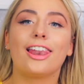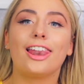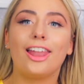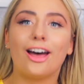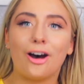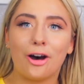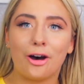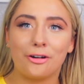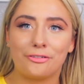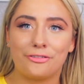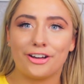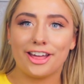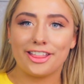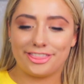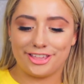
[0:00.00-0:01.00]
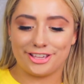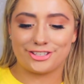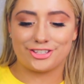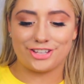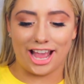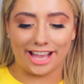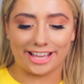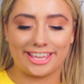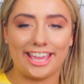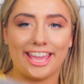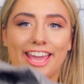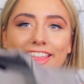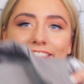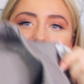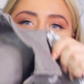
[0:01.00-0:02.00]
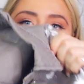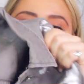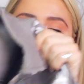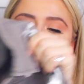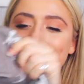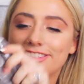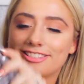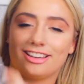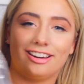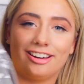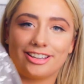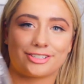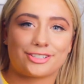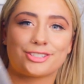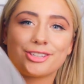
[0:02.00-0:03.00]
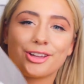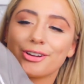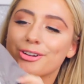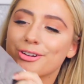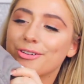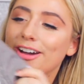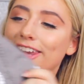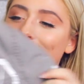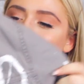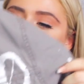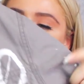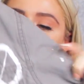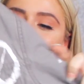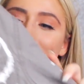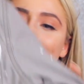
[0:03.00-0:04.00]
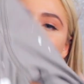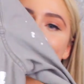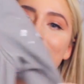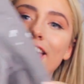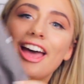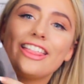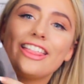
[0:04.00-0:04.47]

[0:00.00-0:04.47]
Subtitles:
love this jacket. This is, oh, it's just so cool. I love it so much.